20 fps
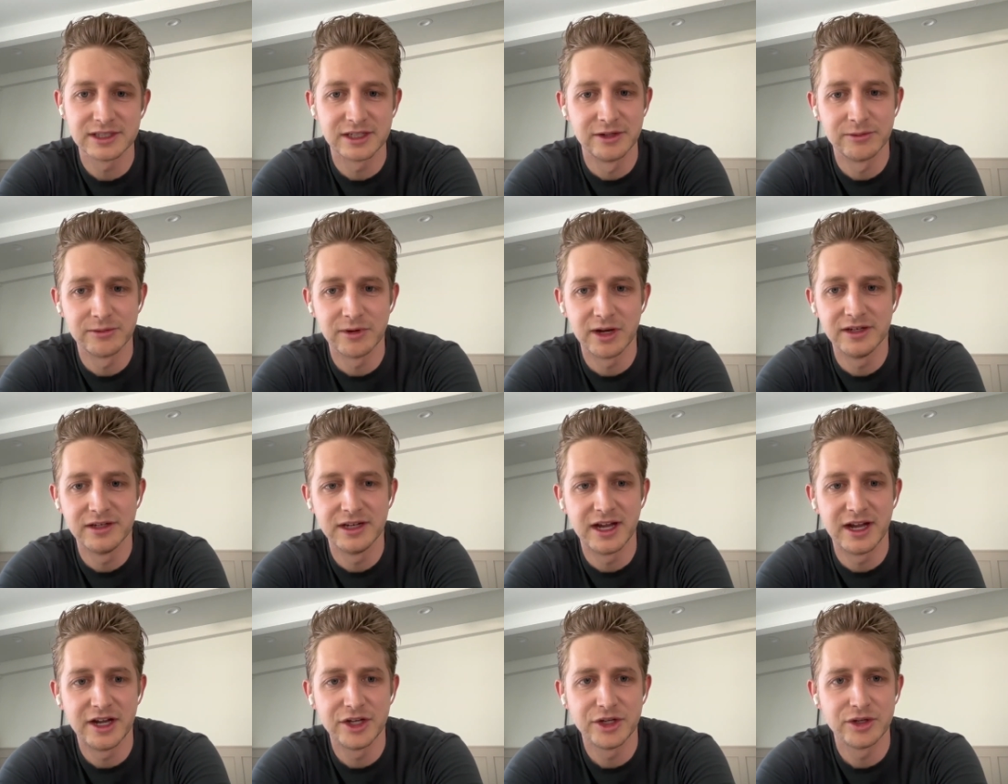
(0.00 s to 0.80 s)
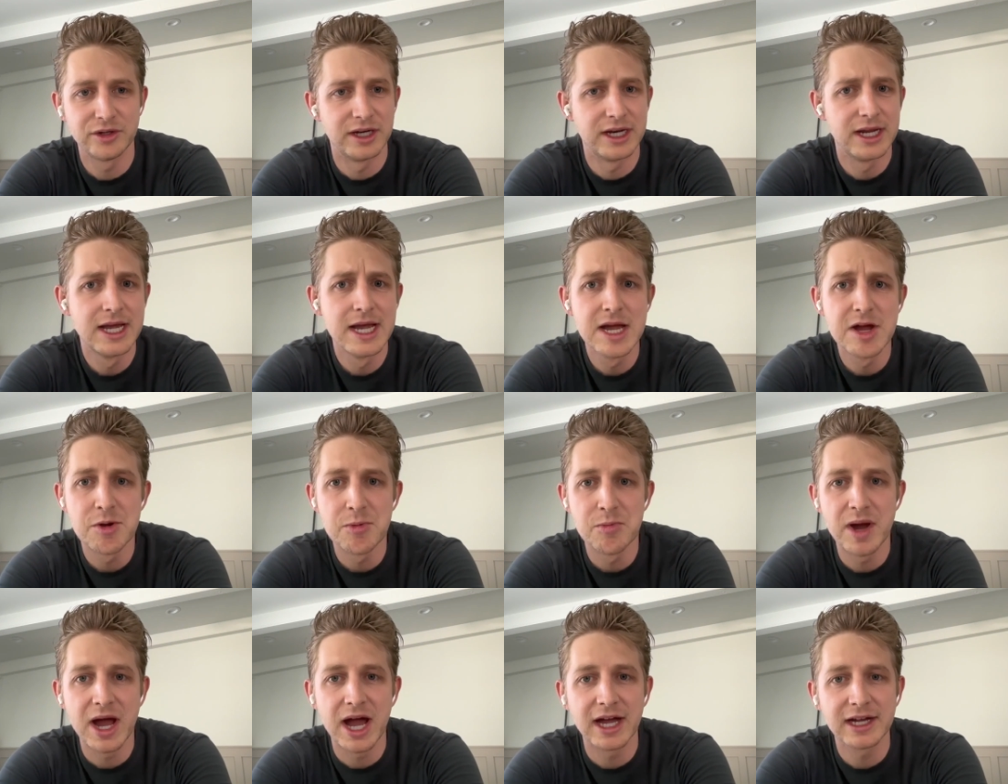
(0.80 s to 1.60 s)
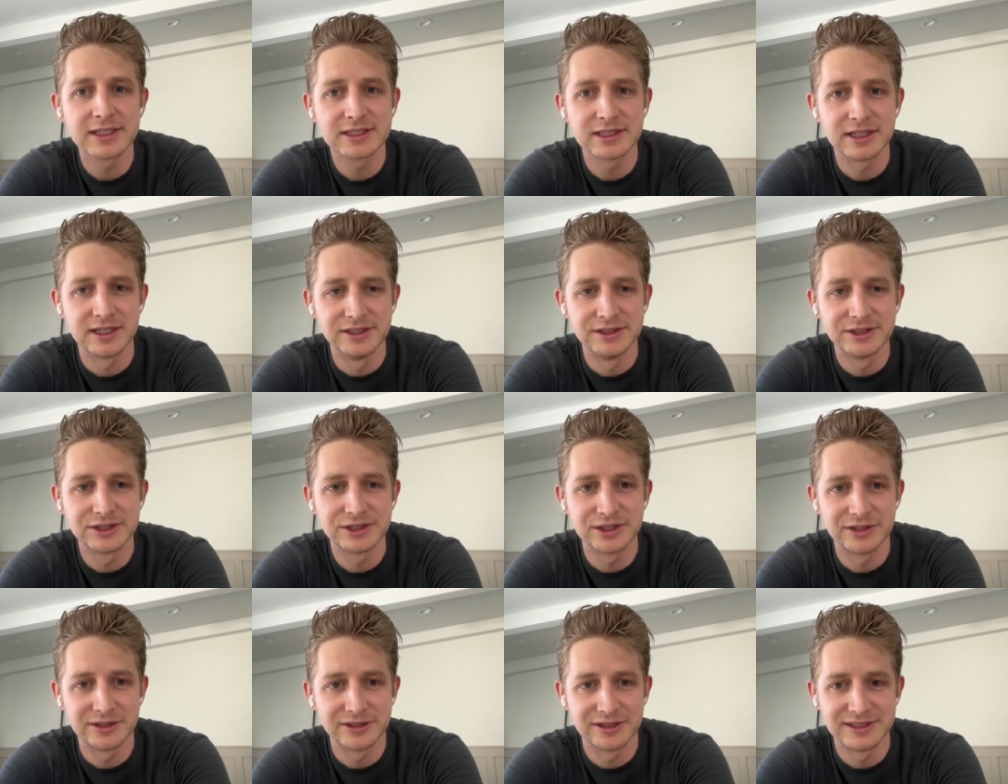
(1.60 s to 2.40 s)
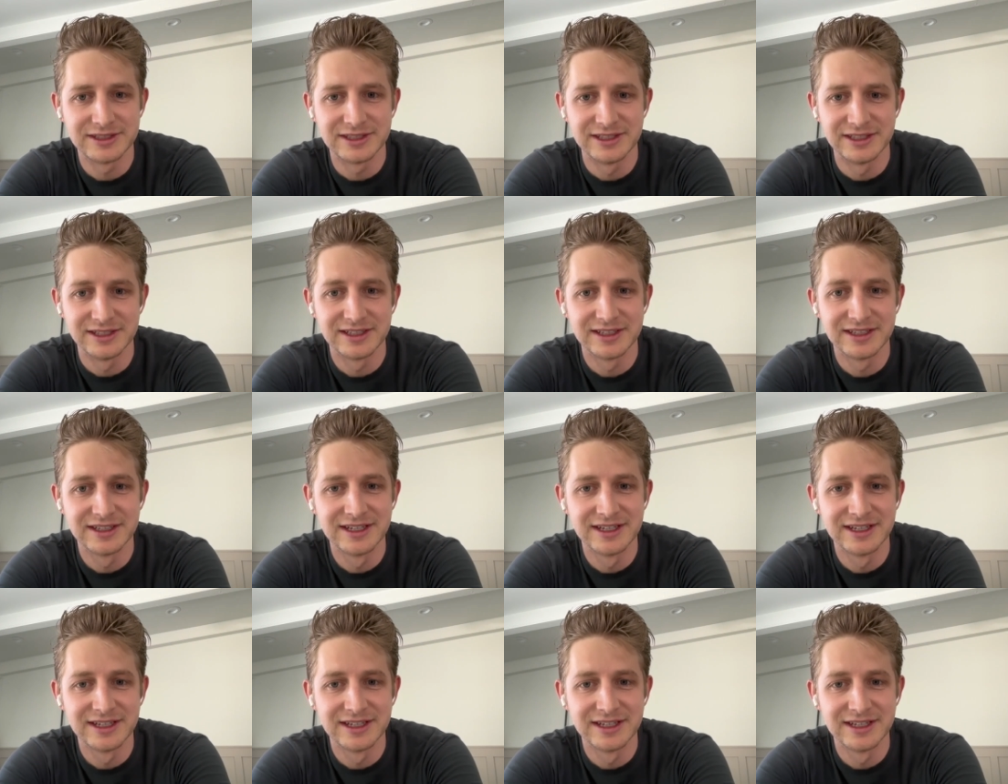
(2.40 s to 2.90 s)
And right now you're at max uncertainty.